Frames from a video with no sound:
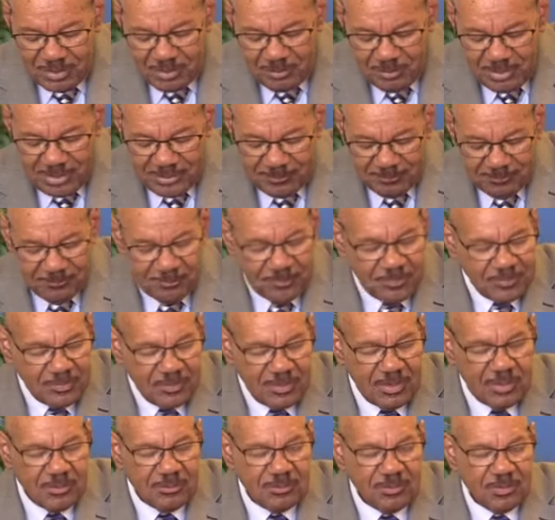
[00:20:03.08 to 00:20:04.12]
But
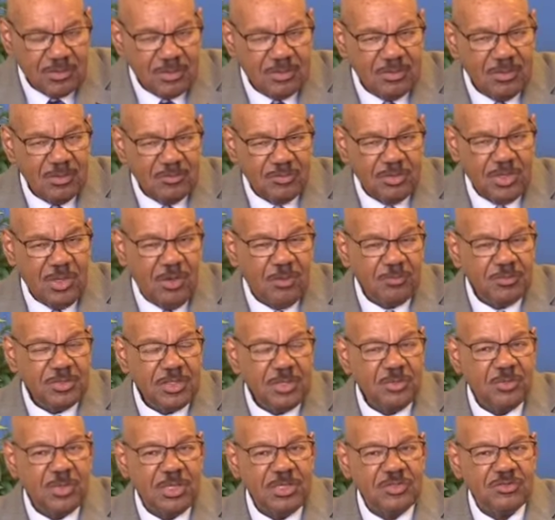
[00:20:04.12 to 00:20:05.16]
the
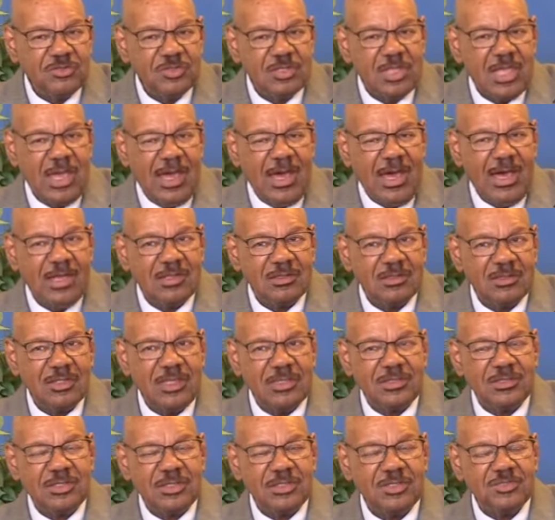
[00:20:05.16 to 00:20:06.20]
only reason God
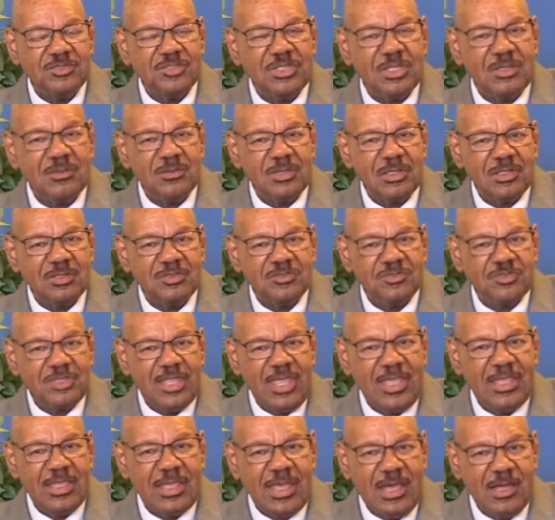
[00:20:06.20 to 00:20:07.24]
let the Assyrians
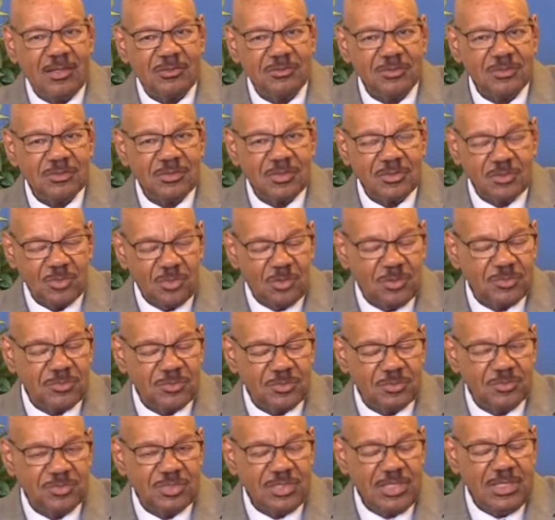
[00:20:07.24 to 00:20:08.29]
take out the
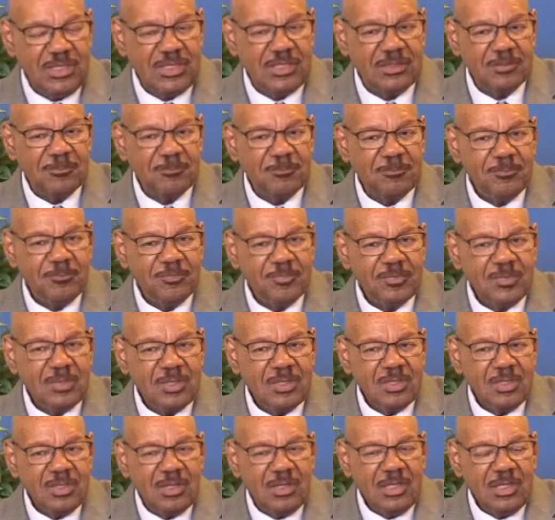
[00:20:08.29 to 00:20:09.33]
northern 10,
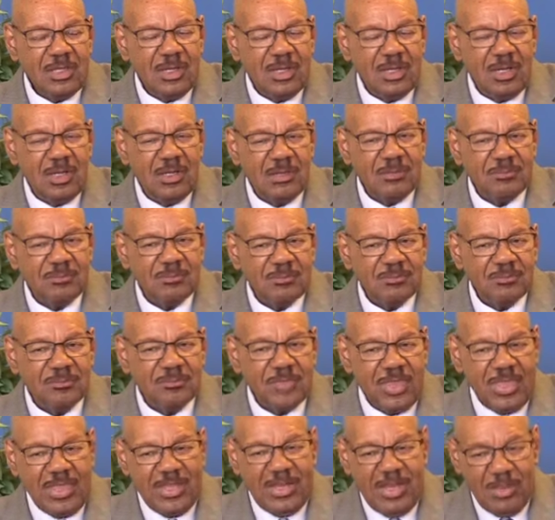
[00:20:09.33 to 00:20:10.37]

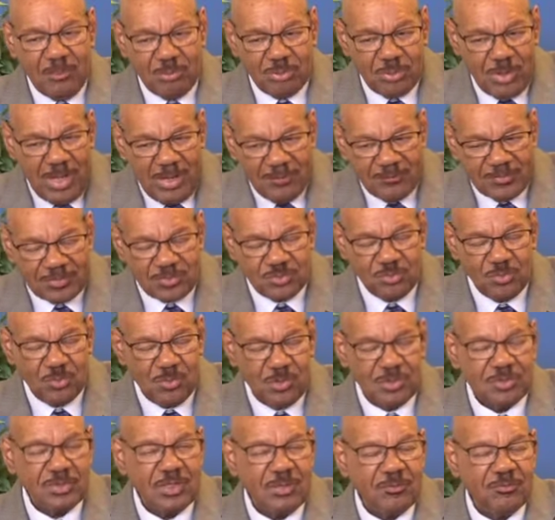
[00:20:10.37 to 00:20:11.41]
they had prophets
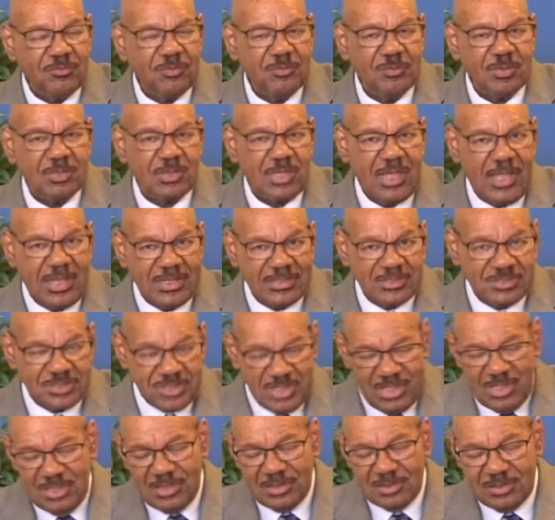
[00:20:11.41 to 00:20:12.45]
warn them from
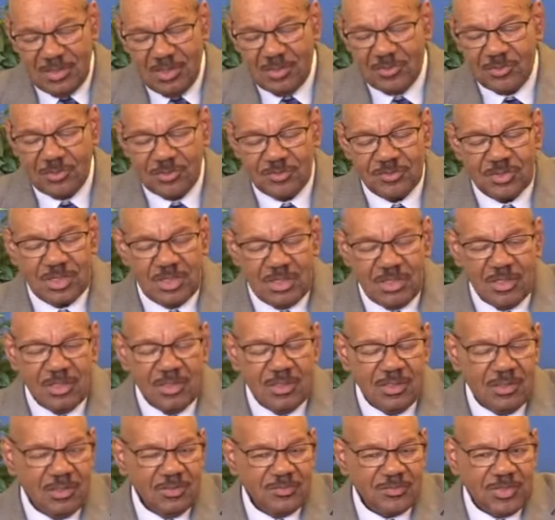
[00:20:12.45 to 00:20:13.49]
Elijah and others.
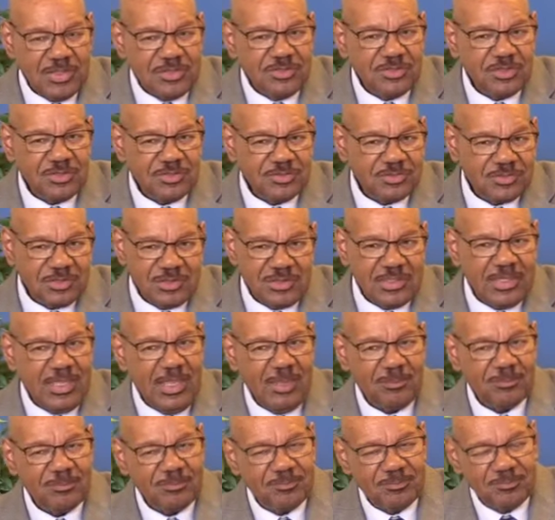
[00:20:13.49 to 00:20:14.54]
They just
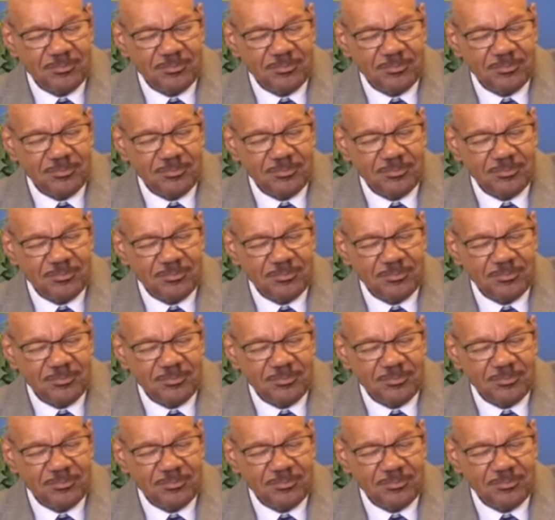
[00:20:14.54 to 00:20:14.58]
kept